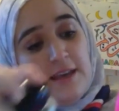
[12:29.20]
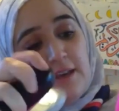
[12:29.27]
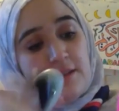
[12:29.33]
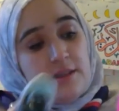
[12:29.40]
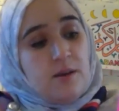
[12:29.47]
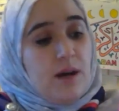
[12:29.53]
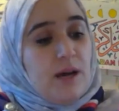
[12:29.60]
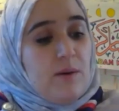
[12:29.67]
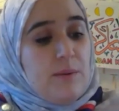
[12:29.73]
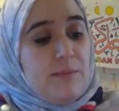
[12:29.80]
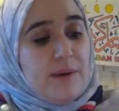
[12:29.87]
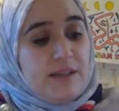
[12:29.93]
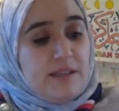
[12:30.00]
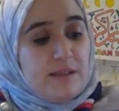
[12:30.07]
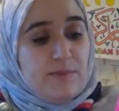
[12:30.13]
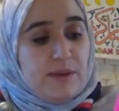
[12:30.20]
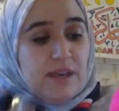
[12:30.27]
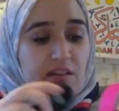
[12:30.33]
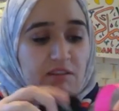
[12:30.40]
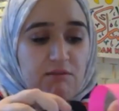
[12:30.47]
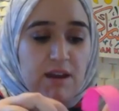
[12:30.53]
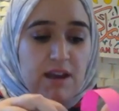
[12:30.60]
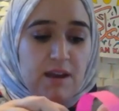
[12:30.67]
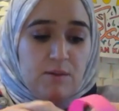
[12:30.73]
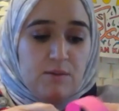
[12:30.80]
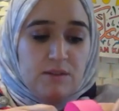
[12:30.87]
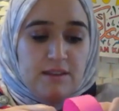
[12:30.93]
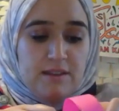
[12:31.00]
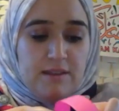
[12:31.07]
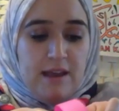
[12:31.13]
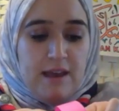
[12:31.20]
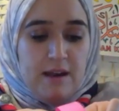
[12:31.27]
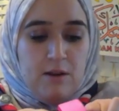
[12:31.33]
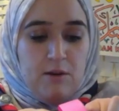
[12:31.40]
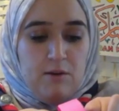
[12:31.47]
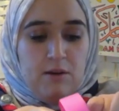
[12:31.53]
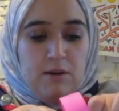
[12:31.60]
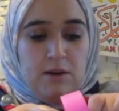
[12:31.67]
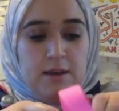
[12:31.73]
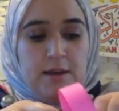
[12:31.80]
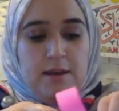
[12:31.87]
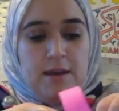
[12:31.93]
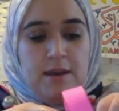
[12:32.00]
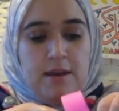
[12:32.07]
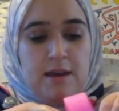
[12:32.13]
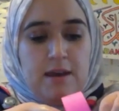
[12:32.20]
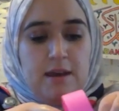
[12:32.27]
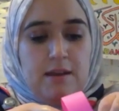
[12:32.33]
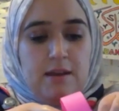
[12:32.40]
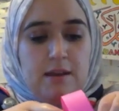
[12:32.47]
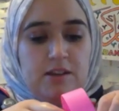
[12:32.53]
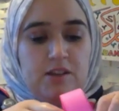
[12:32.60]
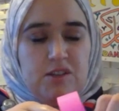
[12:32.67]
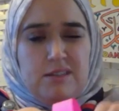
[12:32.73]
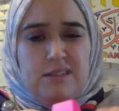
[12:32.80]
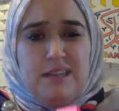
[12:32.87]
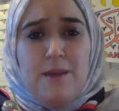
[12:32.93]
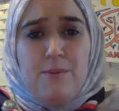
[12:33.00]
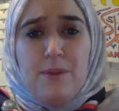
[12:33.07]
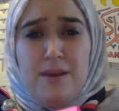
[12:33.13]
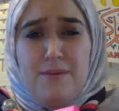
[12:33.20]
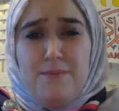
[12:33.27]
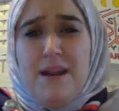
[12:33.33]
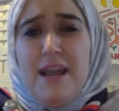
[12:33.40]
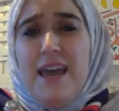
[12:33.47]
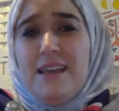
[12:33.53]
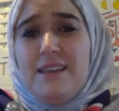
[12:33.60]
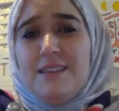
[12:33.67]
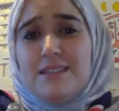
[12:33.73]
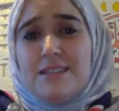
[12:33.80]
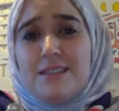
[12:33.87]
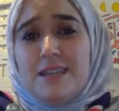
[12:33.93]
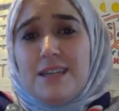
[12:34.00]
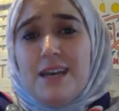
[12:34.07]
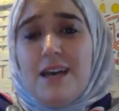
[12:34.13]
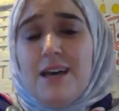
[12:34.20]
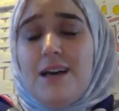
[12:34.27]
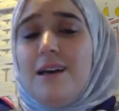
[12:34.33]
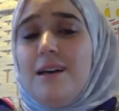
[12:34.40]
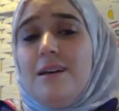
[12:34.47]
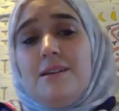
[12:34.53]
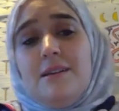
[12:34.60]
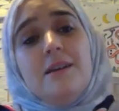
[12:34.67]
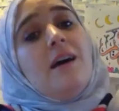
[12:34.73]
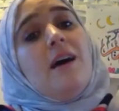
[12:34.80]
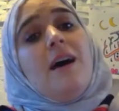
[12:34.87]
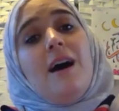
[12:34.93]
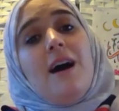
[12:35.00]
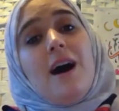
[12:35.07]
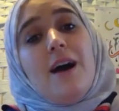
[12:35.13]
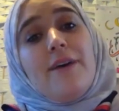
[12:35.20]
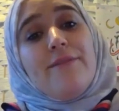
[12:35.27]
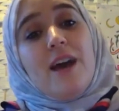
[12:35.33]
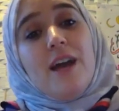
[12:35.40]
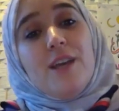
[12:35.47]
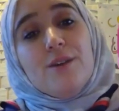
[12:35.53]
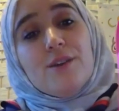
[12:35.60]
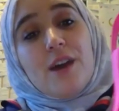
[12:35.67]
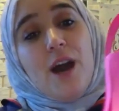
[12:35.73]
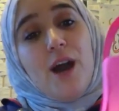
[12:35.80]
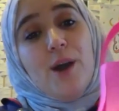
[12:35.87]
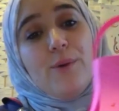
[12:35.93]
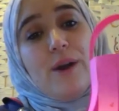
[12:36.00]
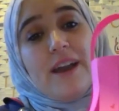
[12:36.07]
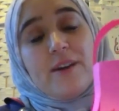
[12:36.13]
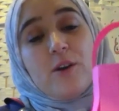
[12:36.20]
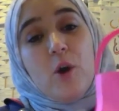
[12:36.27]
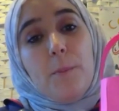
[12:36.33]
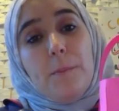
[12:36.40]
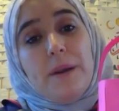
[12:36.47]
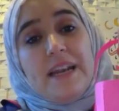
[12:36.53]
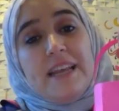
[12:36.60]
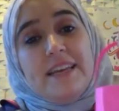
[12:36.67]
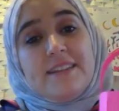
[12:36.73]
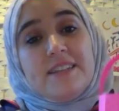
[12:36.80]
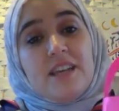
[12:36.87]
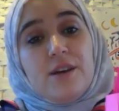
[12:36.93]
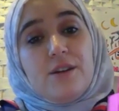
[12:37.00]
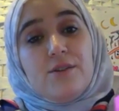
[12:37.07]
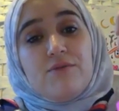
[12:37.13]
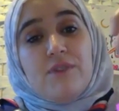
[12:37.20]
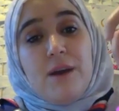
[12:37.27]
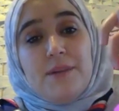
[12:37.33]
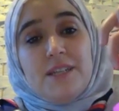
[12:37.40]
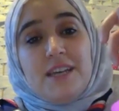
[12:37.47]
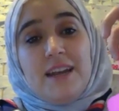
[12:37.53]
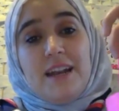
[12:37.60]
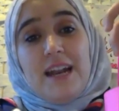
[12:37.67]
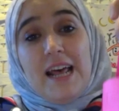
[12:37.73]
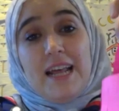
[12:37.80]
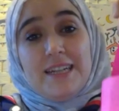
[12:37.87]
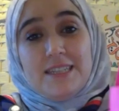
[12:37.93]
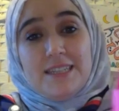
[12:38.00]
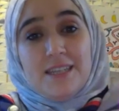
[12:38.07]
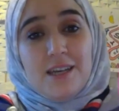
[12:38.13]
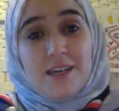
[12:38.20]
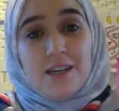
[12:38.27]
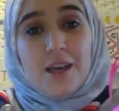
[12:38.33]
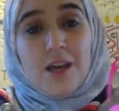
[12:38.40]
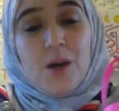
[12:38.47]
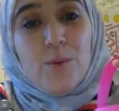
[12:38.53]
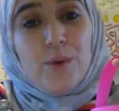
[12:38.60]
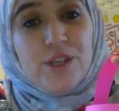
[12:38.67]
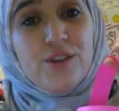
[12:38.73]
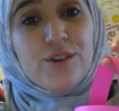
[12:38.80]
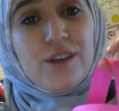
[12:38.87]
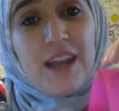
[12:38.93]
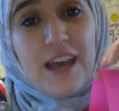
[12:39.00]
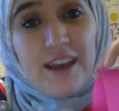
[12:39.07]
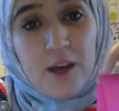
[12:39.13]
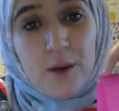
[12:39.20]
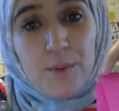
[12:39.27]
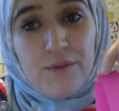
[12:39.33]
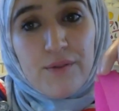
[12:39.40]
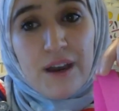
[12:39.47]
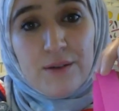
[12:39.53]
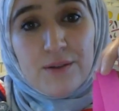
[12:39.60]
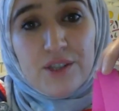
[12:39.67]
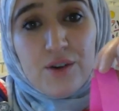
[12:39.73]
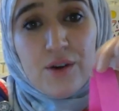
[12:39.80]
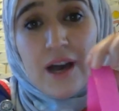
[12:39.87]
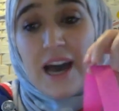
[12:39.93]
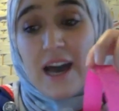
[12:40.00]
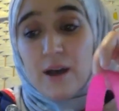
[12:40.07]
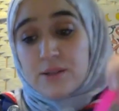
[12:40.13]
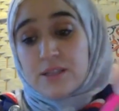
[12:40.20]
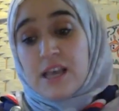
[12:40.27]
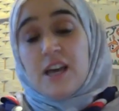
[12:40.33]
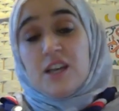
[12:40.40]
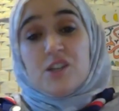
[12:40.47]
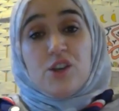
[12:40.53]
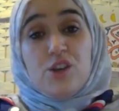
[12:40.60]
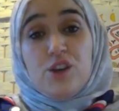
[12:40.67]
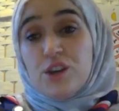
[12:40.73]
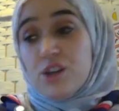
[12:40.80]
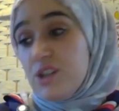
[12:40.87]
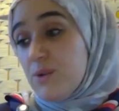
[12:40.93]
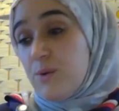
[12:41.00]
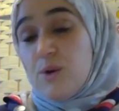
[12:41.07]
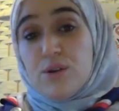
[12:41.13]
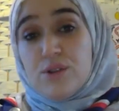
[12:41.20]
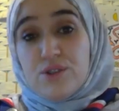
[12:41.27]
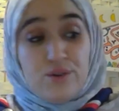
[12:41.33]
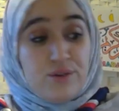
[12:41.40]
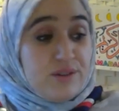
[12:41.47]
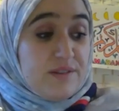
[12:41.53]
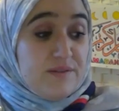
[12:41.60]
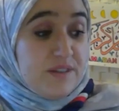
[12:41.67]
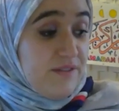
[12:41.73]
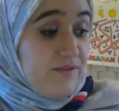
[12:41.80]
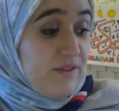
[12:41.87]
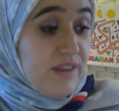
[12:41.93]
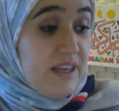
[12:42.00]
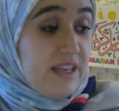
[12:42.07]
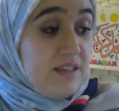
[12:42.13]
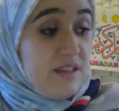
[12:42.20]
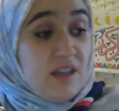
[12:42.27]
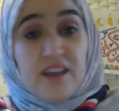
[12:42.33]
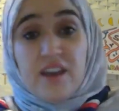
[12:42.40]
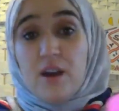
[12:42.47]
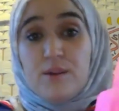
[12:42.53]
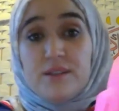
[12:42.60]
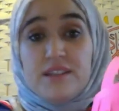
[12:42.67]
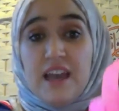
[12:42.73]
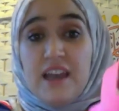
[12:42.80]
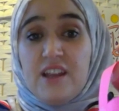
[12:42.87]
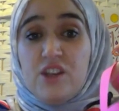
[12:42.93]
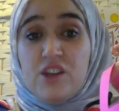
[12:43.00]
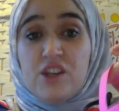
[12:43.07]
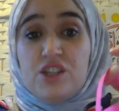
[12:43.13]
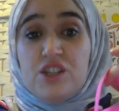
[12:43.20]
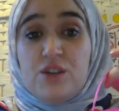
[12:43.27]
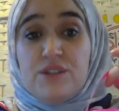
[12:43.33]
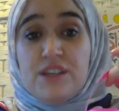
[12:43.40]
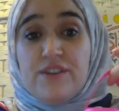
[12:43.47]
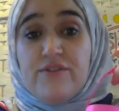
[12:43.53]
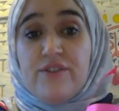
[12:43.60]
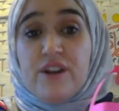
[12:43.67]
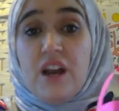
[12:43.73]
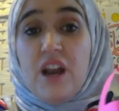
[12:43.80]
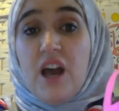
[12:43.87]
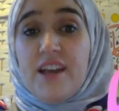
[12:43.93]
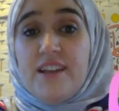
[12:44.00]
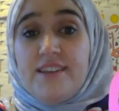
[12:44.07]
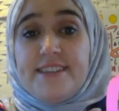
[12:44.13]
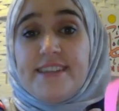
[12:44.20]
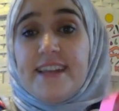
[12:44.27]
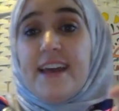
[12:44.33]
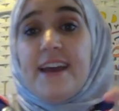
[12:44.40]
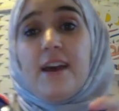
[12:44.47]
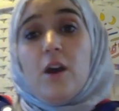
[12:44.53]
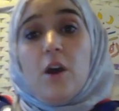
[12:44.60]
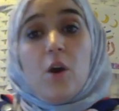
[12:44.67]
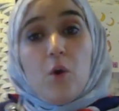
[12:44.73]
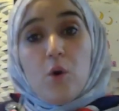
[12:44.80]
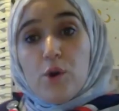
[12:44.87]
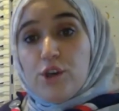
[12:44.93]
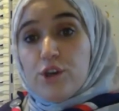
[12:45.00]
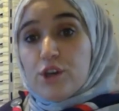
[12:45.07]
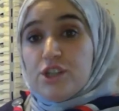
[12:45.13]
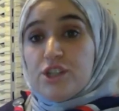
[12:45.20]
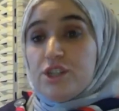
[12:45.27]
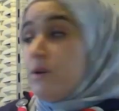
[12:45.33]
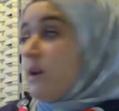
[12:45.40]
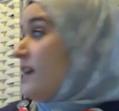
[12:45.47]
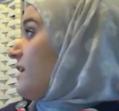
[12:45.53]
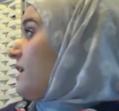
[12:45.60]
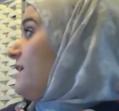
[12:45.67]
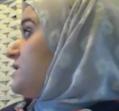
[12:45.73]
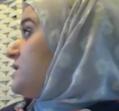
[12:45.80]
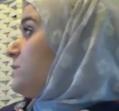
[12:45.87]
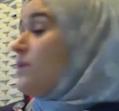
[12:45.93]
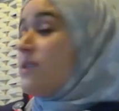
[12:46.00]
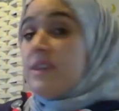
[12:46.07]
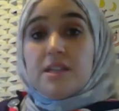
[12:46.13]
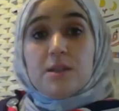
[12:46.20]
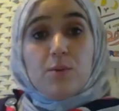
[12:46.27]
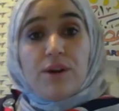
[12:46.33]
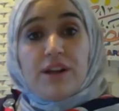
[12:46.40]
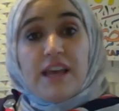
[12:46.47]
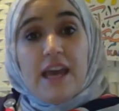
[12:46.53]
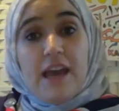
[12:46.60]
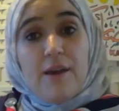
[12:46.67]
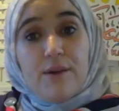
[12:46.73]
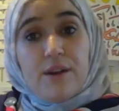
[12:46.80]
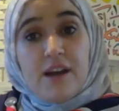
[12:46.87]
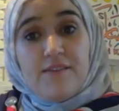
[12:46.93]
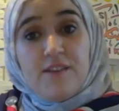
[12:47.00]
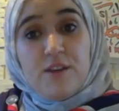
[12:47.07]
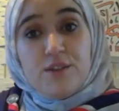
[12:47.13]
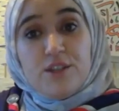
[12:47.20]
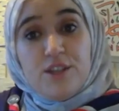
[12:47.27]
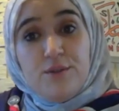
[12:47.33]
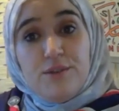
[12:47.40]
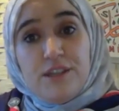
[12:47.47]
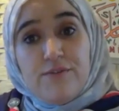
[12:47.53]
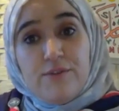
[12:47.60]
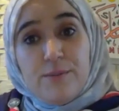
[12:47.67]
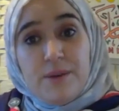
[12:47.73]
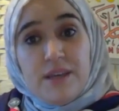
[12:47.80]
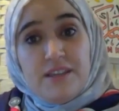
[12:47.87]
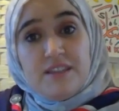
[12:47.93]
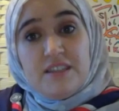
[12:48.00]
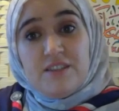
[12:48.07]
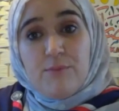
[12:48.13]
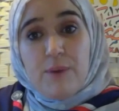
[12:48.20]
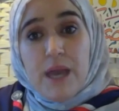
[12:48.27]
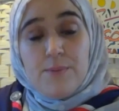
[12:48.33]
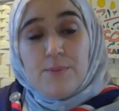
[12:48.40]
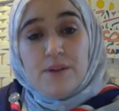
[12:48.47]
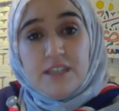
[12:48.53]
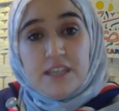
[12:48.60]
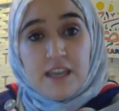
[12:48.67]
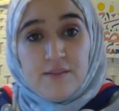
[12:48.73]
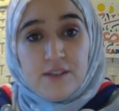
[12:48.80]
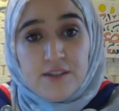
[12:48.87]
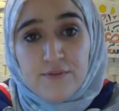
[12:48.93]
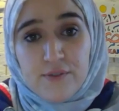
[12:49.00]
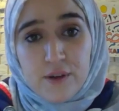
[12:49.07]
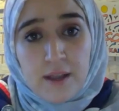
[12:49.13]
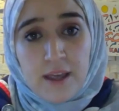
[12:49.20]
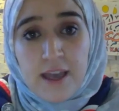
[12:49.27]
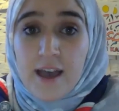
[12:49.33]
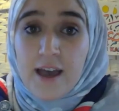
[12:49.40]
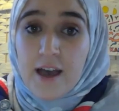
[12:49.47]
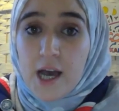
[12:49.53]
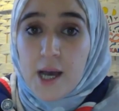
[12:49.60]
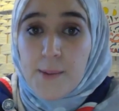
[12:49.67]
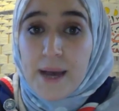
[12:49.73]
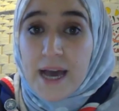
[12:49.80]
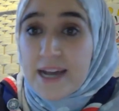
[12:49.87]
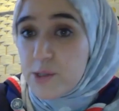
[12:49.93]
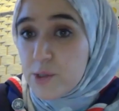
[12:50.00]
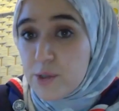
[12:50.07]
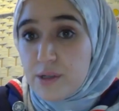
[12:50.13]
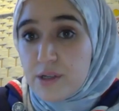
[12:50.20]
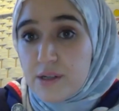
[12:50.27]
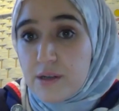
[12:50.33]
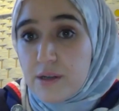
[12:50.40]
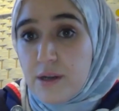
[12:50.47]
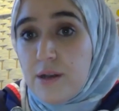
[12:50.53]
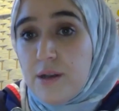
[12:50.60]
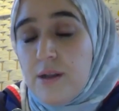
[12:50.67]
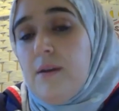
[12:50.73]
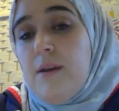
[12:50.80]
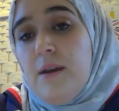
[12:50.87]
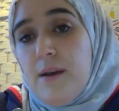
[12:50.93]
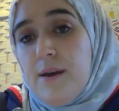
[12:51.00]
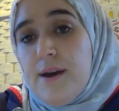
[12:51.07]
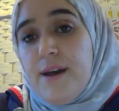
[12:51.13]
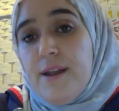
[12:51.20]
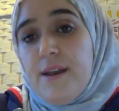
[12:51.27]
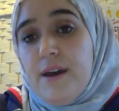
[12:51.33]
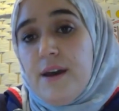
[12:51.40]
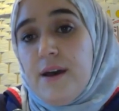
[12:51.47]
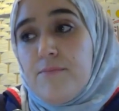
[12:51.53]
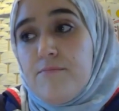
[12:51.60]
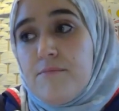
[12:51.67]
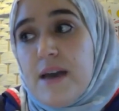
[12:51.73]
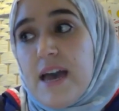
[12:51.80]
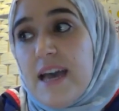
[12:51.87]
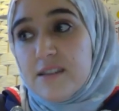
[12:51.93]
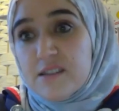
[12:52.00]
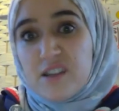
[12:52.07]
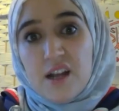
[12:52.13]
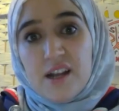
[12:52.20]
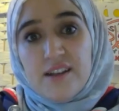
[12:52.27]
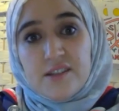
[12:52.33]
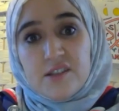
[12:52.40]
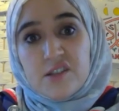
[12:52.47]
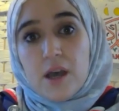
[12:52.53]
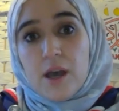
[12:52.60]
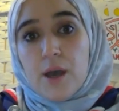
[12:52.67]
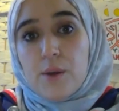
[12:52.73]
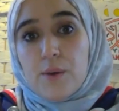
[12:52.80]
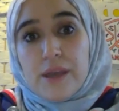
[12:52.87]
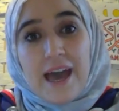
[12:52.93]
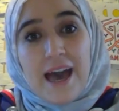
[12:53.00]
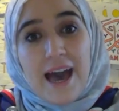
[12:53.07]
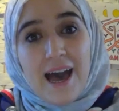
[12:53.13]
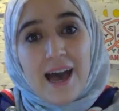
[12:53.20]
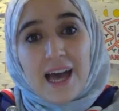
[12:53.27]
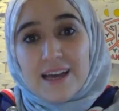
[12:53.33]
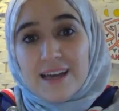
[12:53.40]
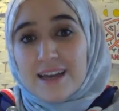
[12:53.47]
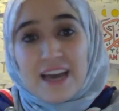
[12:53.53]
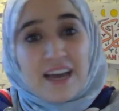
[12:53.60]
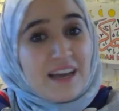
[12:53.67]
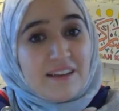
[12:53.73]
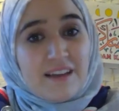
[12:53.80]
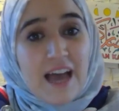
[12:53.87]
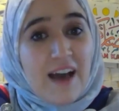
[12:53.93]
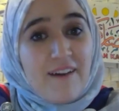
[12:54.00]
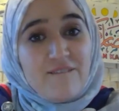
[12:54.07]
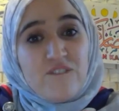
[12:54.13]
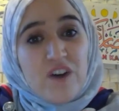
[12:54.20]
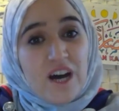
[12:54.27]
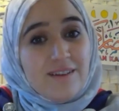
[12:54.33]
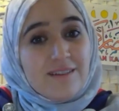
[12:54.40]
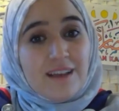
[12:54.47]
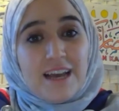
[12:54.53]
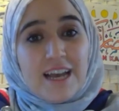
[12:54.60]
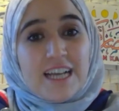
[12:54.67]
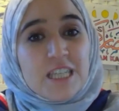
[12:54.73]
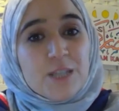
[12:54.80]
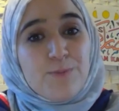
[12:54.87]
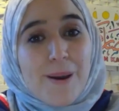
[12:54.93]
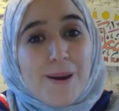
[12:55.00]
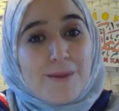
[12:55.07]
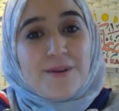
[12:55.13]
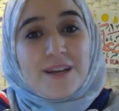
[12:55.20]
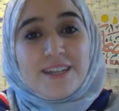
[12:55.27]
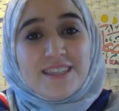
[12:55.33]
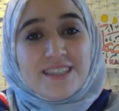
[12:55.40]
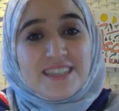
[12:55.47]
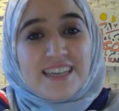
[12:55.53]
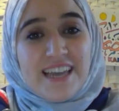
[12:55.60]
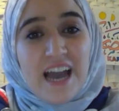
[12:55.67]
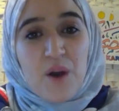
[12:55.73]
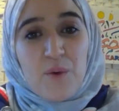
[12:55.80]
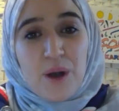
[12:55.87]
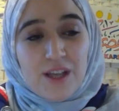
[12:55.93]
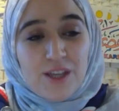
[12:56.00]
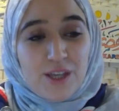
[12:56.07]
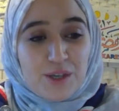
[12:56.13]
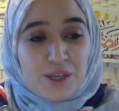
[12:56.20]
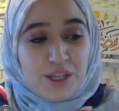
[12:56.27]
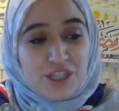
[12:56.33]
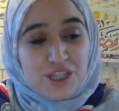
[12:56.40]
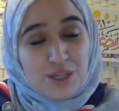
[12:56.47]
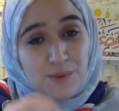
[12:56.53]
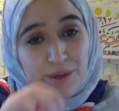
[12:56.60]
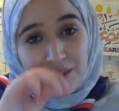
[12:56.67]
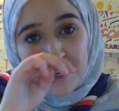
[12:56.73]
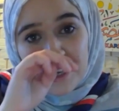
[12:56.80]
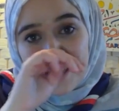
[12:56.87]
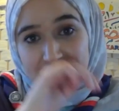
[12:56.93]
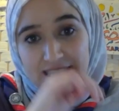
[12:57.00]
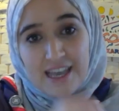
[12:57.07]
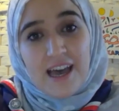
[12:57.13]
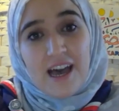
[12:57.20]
So I want mine to be around that long, and I shall staple it in place. Ta-da! And there you go, a completed Ramadan lantern, which you can hang up around your house. So you can do all sorts of different things. Like I was saying, you can do different lines in it, or you can do like I've done with this one here, and I've used 2 different pieces of paper to give different handle and end colours. So yeah, have fun, experiment, and see how well you can do with these.